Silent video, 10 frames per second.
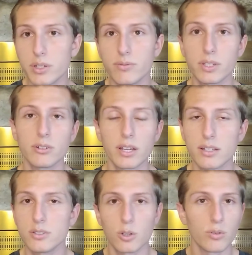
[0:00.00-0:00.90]

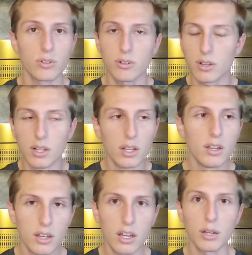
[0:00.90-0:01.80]
figureheads over
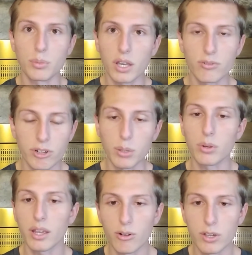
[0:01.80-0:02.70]
governing
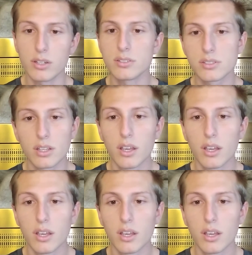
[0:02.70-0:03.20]
areas.